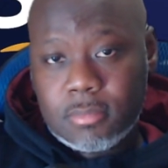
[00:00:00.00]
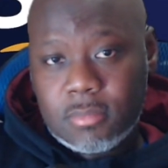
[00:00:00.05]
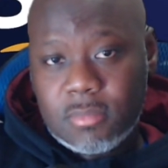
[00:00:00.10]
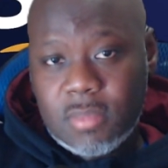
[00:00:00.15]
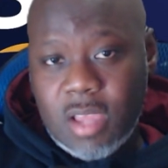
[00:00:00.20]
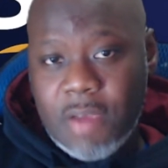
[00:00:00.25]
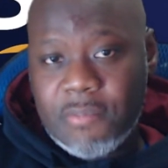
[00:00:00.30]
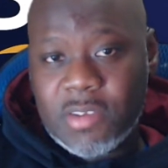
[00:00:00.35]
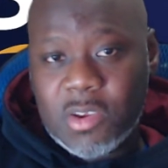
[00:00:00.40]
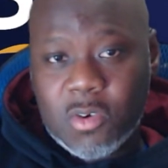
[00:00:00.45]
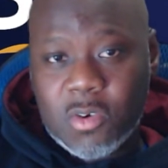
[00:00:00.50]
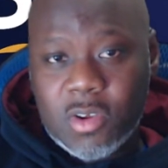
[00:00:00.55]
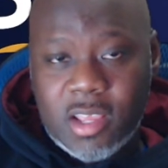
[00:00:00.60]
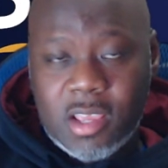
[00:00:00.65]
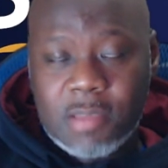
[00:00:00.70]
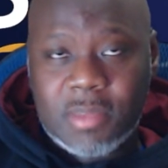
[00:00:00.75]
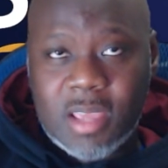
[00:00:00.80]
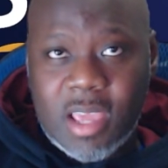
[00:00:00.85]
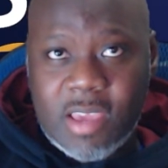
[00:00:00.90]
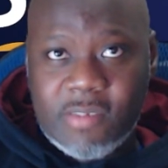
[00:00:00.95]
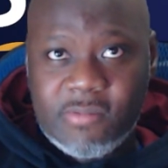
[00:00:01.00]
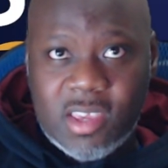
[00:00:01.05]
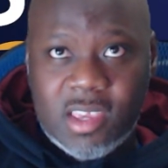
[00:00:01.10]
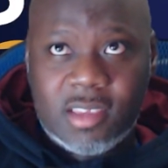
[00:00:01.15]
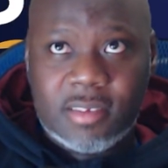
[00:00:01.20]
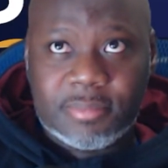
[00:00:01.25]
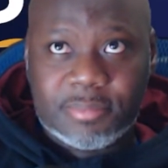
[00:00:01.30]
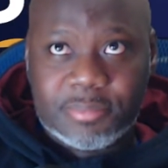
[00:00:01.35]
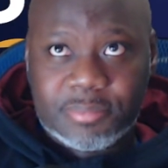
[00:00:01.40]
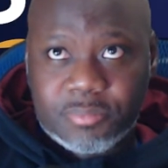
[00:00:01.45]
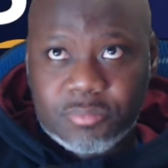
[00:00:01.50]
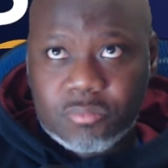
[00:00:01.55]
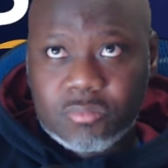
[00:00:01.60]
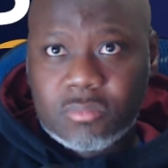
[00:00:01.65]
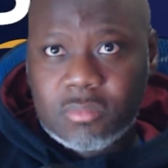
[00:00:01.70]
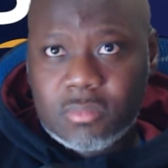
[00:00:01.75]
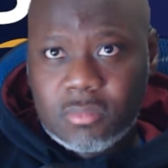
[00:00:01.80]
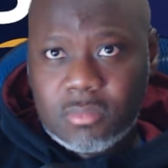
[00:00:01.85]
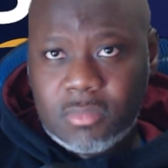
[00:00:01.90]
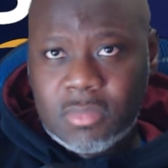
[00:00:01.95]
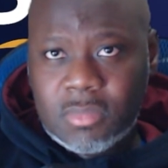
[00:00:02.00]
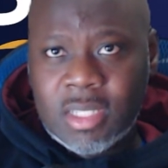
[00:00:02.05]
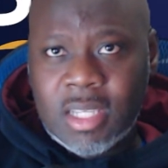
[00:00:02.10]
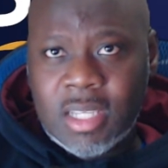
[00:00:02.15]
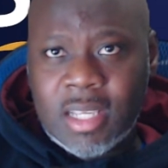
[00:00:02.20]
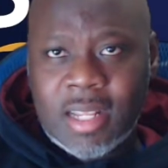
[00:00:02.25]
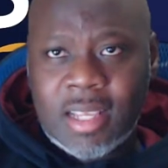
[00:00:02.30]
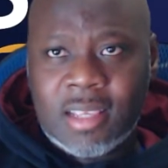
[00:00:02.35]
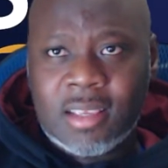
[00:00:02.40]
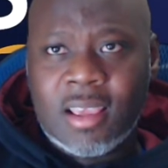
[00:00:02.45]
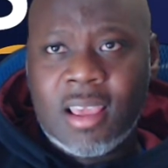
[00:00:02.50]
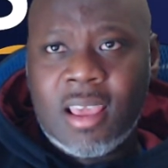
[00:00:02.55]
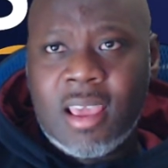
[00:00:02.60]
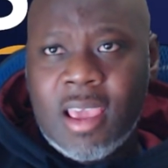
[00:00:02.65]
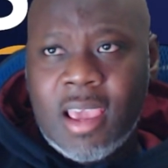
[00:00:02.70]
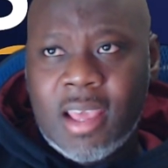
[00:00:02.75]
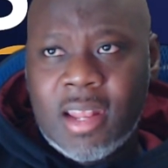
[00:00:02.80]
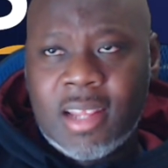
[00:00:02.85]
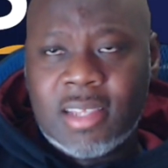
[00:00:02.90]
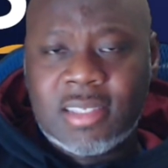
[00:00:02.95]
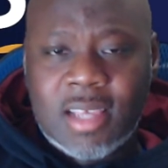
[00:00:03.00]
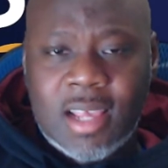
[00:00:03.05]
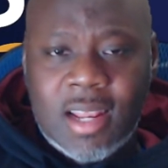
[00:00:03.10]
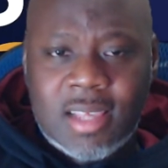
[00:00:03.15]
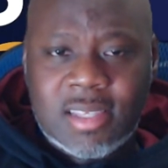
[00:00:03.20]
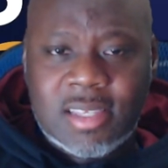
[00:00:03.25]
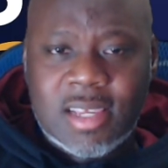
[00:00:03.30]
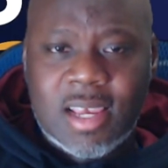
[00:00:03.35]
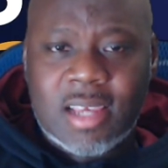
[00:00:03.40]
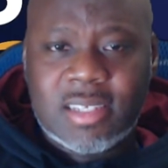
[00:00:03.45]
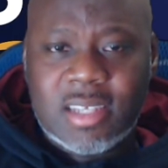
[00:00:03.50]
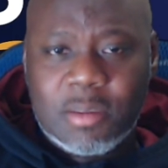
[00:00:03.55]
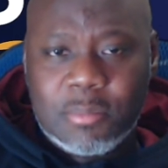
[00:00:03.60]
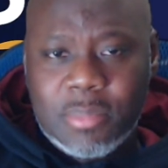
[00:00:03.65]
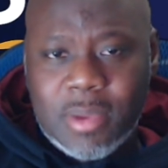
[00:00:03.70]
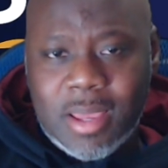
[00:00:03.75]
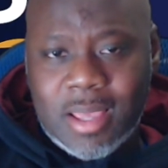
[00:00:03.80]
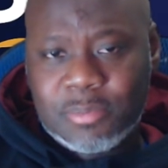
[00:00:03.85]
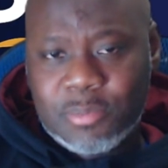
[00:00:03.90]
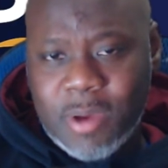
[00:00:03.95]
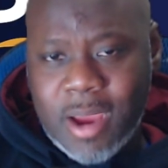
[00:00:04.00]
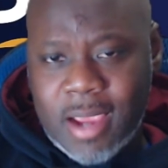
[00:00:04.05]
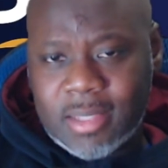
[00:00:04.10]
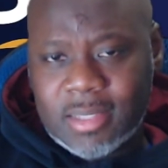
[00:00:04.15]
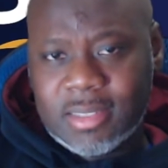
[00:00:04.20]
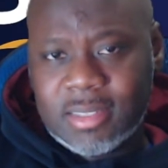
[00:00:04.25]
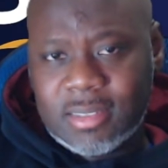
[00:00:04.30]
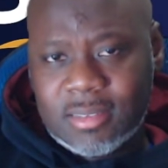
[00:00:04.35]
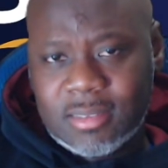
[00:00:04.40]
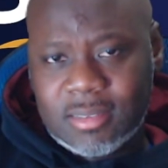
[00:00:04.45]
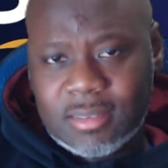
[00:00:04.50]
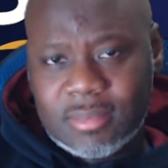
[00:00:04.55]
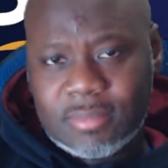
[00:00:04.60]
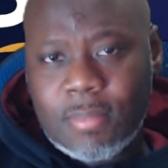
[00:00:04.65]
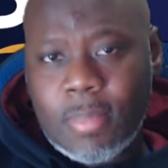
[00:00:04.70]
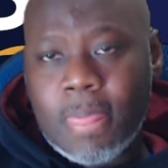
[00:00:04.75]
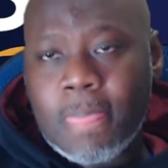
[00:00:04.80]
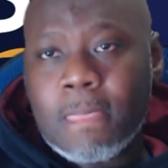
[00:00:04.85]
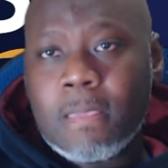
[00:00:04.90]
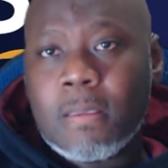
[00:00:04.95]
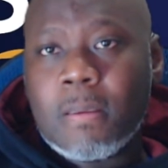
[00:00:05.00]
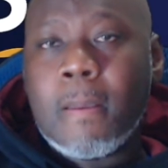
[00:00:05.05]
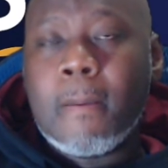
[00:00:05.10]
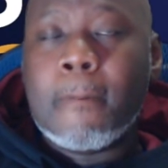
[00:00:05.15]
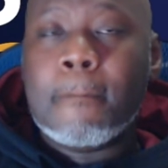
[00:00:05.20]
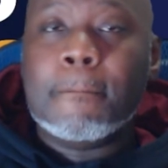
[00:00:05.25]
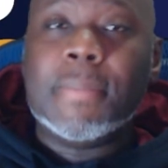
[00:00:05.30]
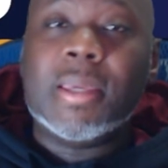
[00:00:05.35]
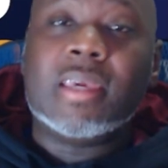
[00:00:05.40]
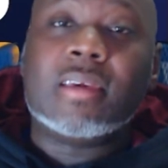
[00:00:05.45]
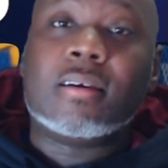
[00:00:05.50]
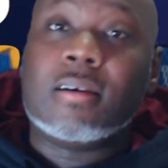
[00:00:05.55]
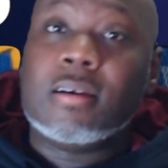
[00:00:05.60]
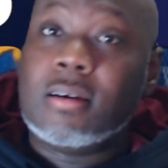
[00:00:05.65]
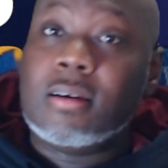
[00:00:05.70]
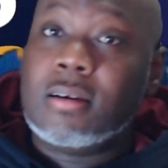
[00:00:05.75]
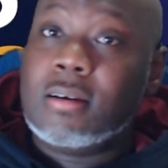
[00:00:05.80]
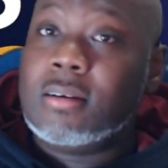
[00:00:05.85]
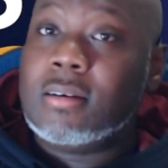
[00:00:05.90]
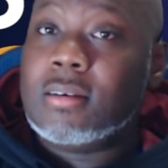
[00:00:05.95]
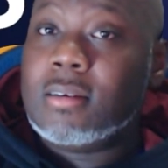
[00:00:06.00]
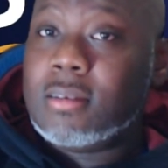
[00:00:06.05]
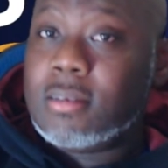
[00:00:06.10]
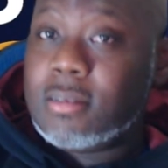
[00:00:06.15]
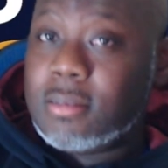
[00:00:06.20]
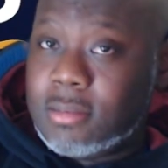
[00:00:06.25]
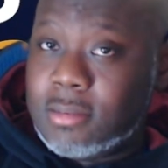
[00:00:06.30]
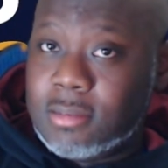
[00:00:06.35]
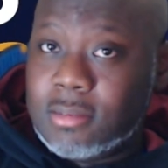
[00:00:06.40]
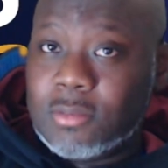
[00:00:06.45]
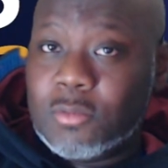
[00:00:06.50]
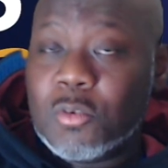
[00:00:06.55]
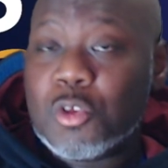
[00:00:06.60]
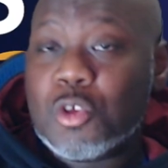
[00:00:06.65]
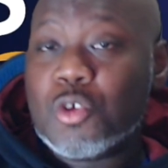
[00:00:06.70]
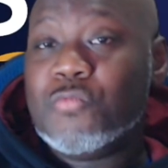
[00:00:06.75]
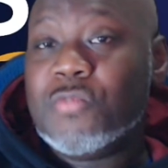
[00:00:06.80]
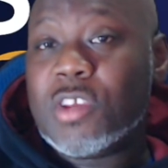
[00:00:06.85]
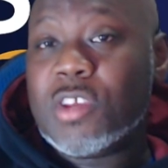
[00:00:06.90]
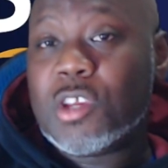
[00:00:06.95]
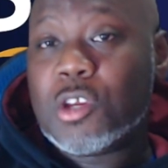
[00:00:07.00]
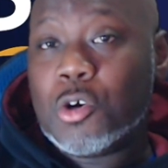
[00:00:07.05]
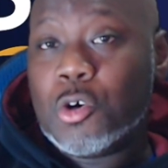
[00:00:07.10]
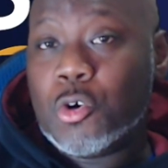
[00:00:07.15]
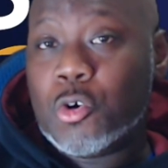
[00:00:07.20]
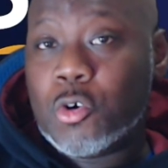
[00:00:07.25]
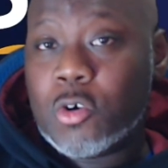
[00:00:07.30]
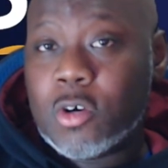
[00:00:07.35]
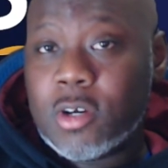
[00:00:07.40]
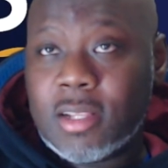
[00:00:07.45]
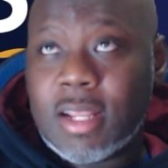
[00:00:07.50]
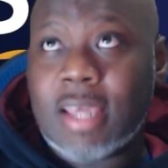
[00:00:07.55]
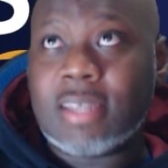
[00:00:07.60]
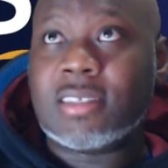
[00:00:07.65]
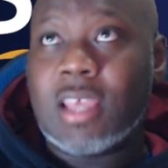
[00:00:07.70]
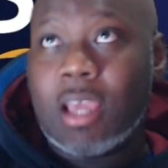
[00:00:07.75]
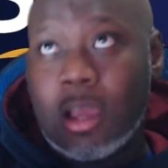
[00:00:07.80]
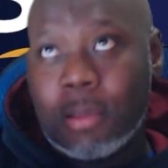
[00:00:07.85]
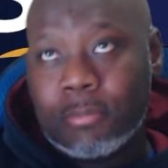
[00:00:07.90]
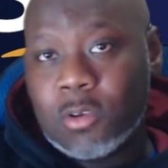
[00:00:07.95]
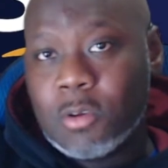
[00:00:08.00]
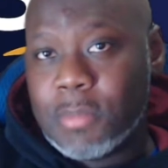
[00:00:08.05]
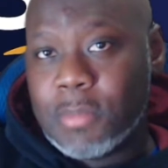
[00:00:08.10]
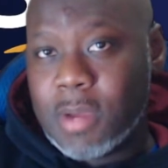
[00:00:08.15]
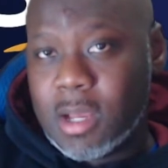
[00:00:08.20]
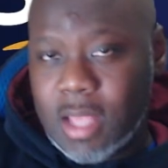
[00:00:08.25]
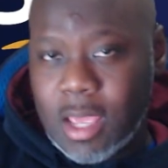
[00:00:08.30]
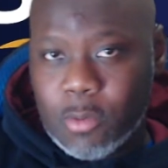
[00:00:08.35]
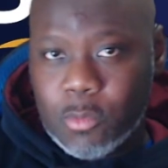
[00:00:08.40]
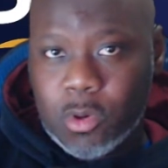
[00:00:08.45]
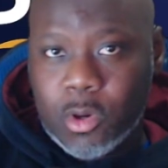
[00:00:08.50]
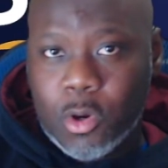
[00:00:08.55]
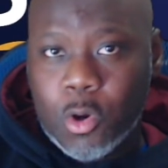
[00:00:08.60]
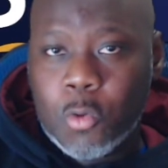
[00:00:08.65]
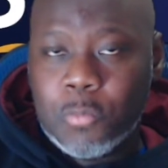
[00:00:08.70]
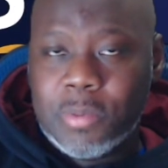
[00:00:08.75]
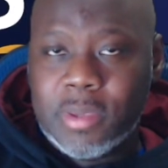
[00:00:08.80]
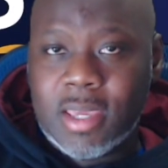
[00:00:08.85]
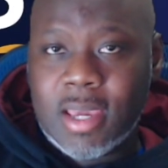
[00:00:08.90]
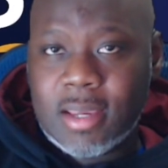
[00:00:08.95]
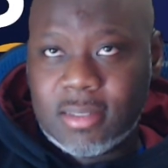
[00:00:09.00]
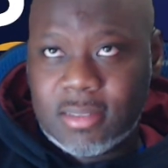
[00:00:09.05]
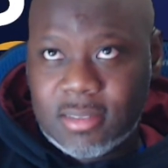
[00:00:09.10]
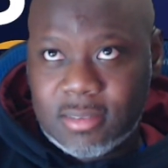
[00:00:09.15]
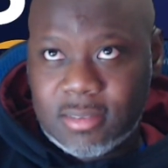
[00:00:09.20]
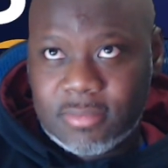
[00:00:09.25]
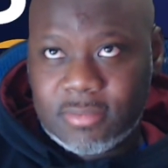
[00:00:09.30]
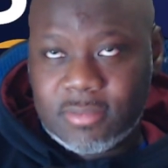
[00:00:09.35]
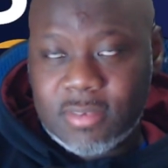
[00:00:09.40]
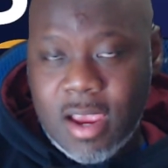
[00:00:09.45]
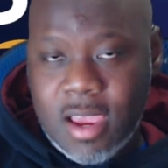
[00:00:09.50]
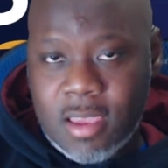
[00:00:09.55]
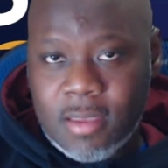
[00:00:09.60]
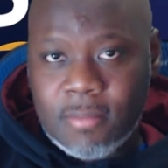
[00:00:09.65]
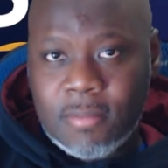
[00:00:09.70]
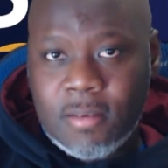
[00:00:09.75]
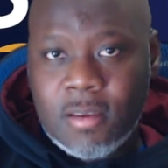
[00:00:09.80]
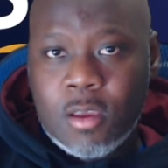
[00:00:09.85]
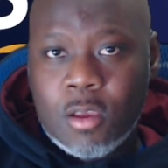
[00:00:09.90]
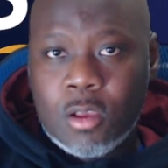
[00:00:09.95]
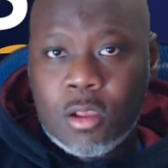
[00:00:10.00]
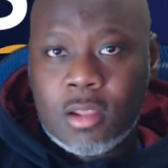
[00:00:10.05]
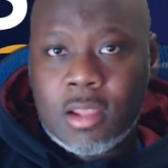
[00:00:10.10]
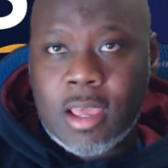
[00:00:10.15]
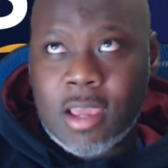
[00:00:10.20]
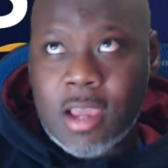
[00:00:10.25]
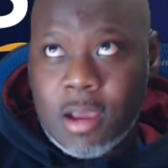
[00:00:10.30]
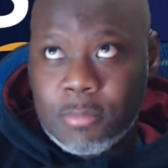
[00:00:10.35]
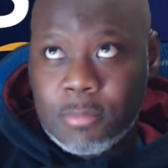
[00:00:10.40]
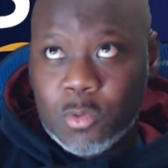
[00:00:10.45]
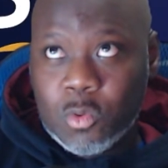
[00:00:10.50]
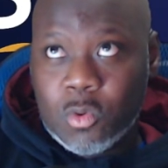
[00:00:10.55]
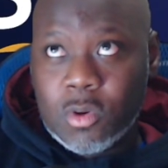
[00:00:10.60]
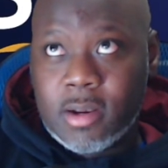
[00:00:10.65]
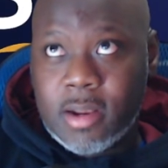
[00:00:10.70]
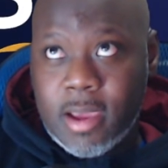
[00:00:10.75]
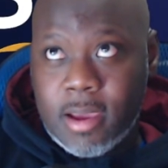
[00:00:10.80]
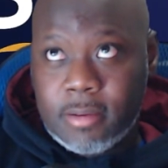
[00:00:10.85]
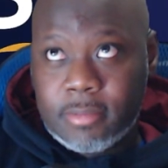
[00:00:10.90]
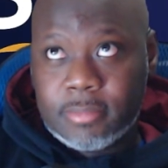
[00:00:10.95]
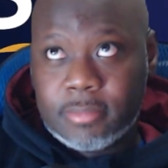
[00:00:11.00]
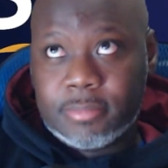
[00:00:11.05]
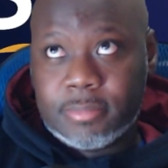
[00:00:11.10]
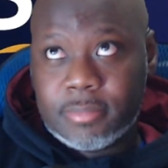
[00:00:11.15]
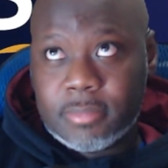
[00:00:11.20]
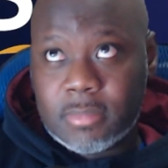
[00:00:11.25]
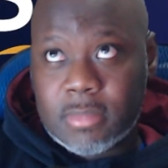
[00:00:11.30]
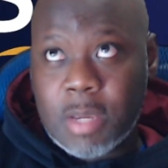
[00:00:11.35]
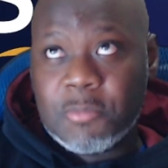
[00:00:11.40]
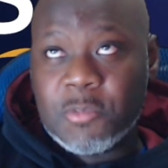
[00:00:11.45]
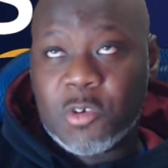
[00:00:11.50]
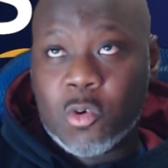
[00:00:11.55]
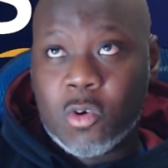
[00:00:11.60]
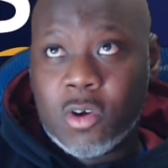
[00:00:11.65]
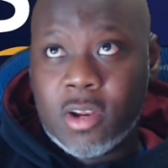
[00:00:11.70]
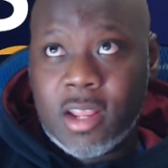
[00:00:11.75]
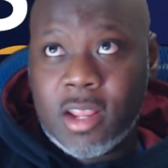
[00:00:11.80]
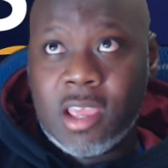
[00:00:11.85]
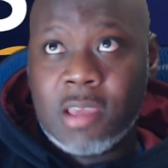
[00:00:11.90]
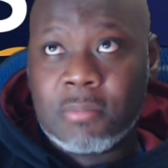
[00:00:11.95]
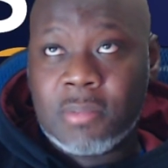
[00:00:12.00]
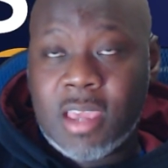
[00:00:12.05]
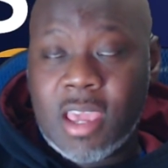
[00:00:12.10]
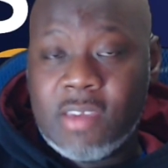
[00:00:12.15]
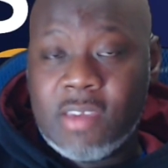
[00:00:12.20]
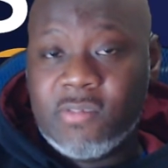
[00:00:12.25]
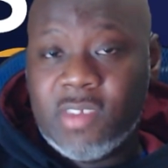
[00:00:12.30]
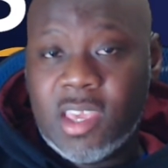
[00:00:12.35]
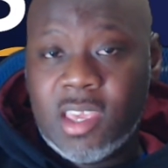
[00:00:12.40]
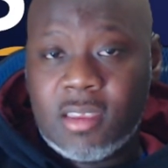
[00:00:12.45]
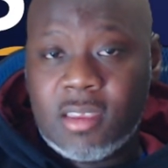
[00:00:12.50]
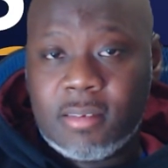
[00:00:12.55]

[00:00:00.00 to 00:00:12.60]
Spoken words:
I recorded MKV, and he said that's actually a best practice because when you record, like say I'm talking about like when OBS, right? Like how I'm doing now. I'm recording MKV.